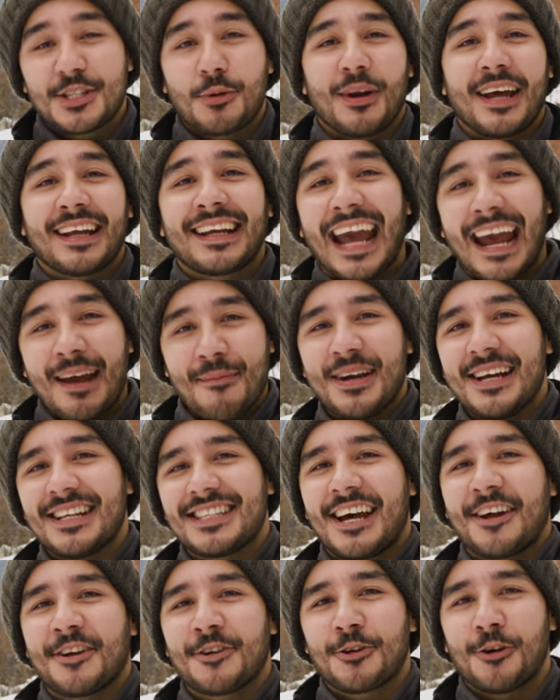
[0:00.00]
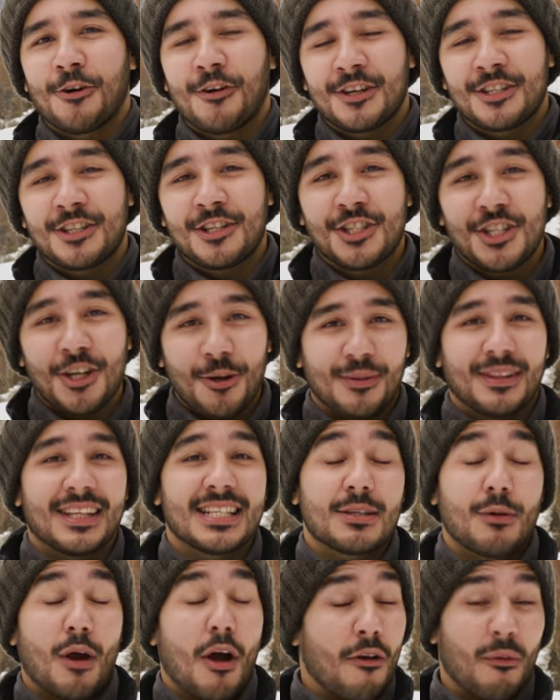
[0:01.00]
So when I came here to Andorra to shoot with
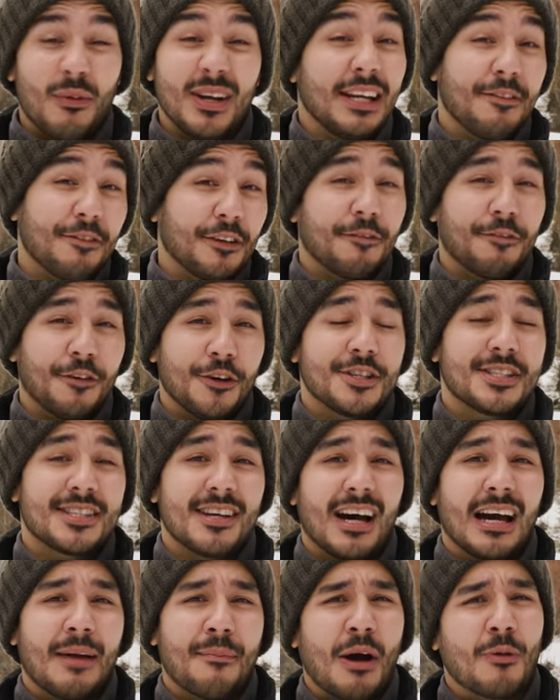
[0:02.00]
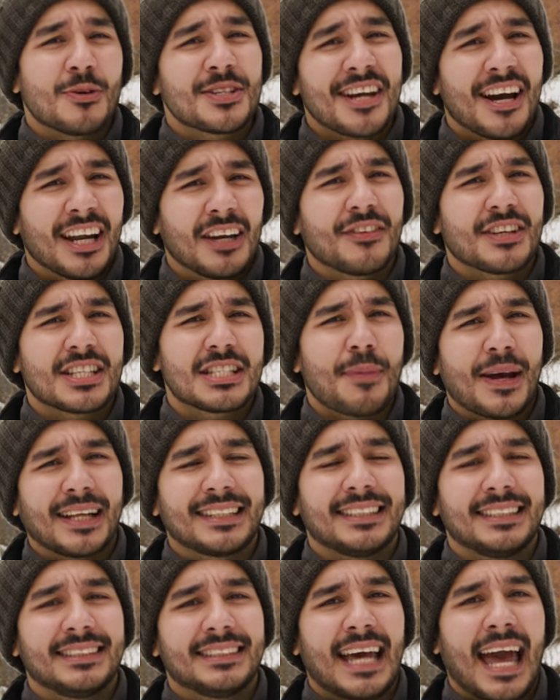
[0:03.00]
this, really for the first time, I was kind of
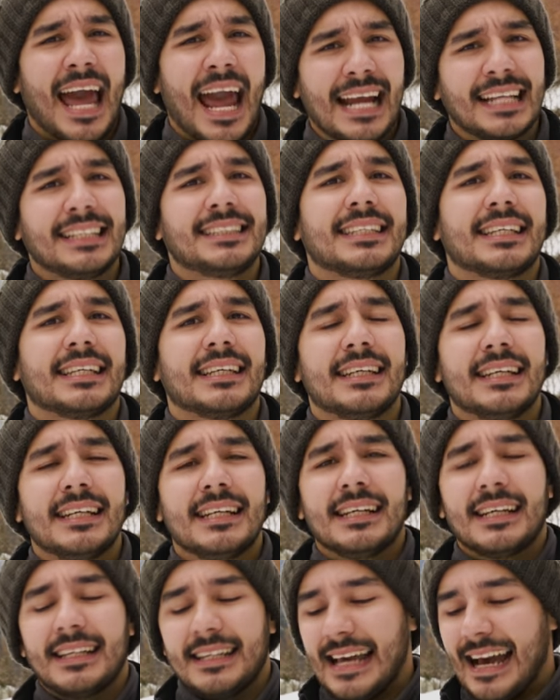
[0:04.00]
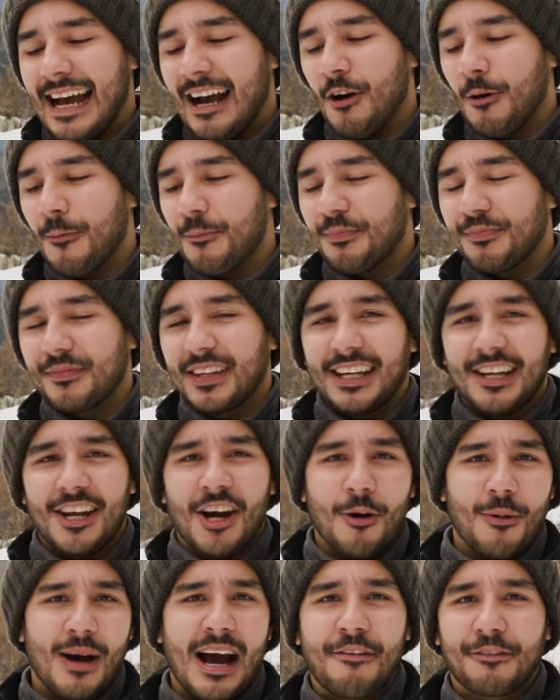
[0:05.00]
expecting to hate it. Now, you
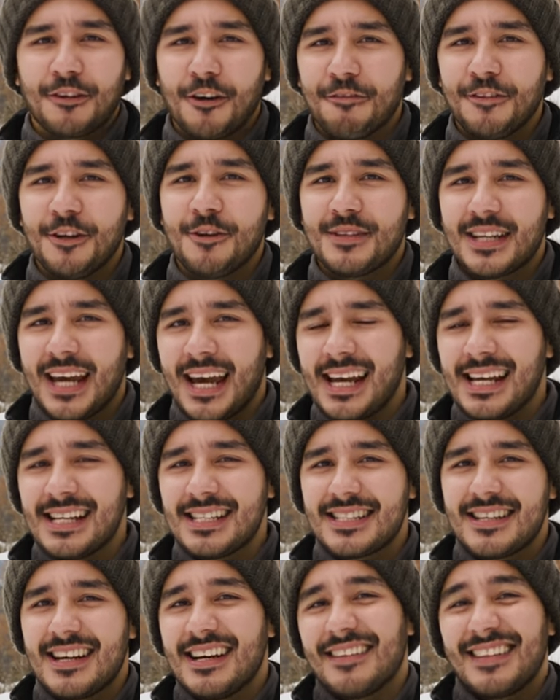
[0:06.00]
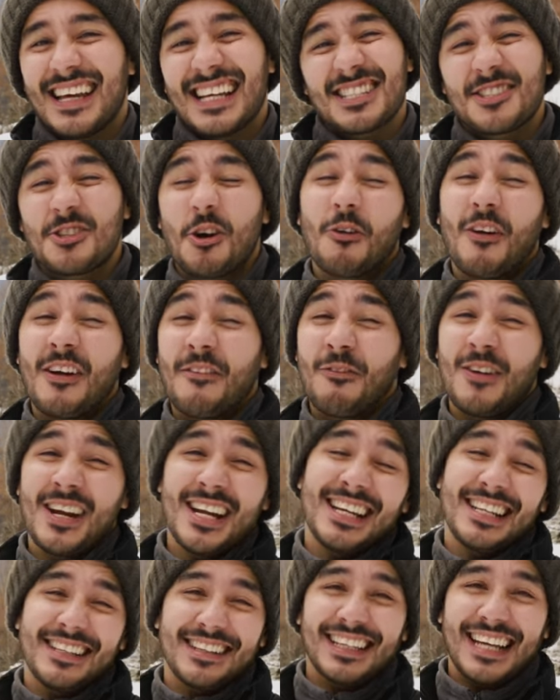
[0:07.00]
know, after a few days, that's not
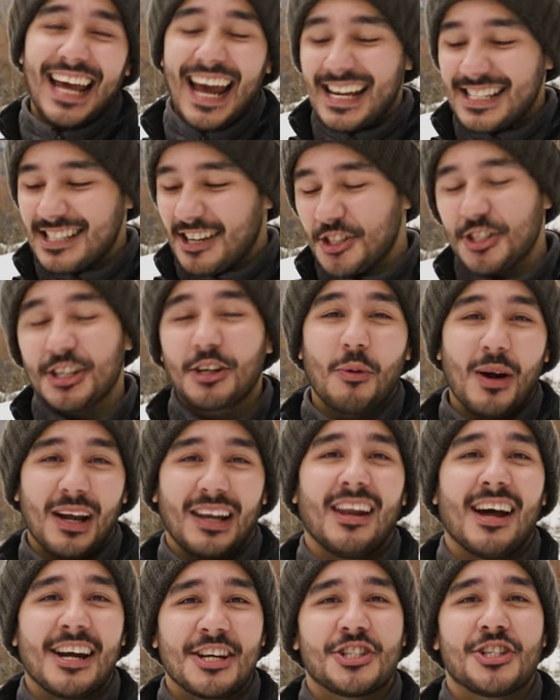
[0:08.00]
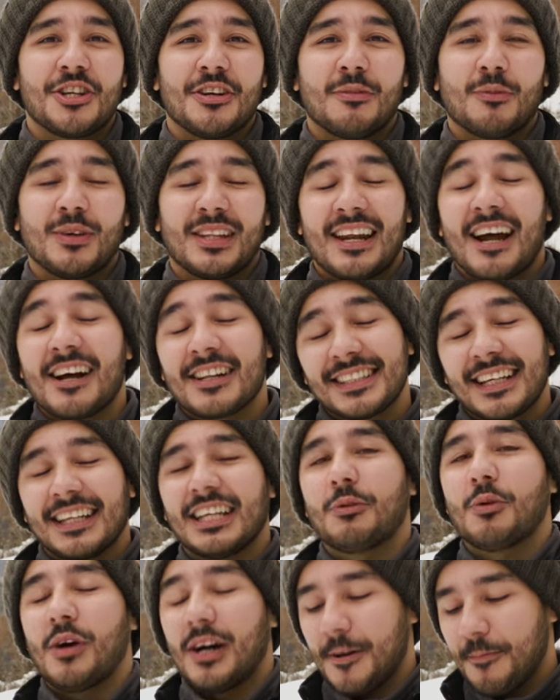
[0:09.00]
really the case. I actually quite like shooting with it, I'll tell
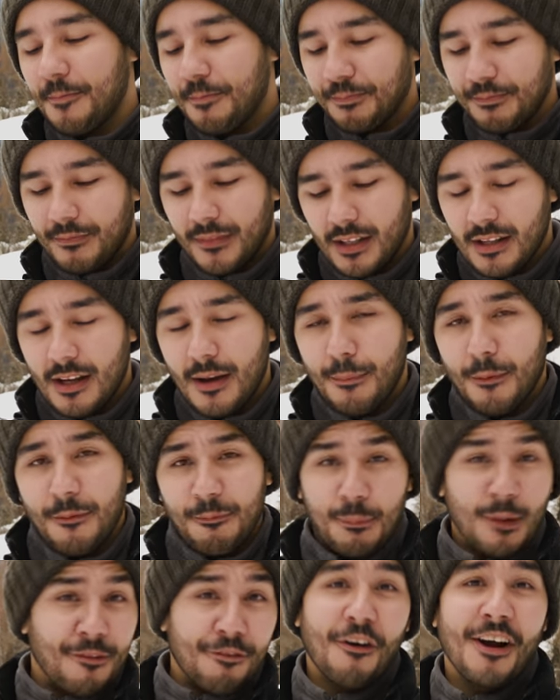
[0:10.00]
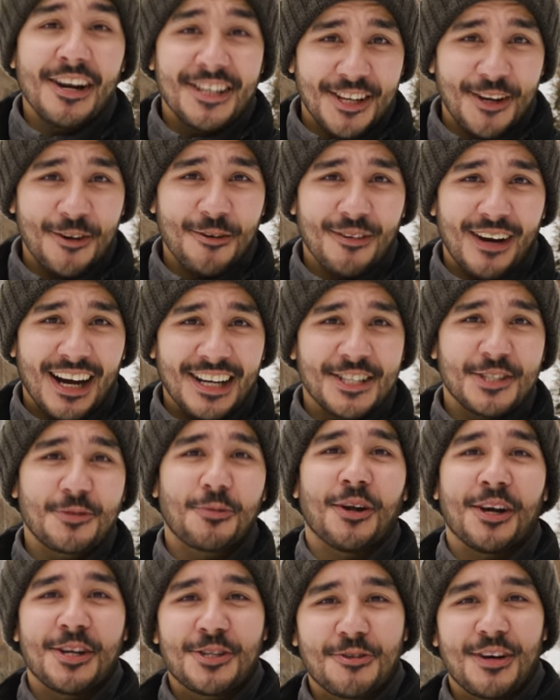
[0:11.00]
you why. But before I do, I just
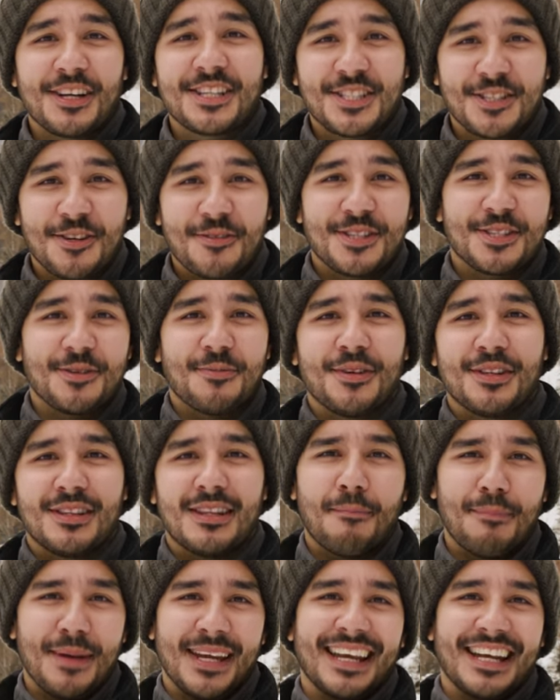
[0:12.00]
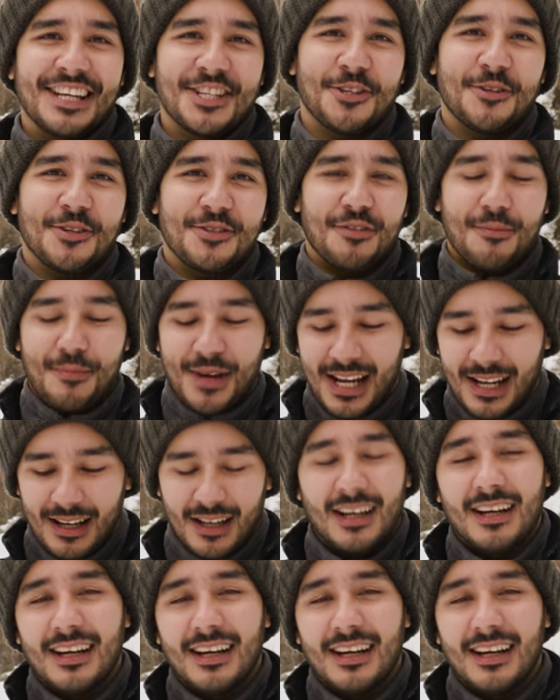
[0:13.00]
want to address some of the big issues for me.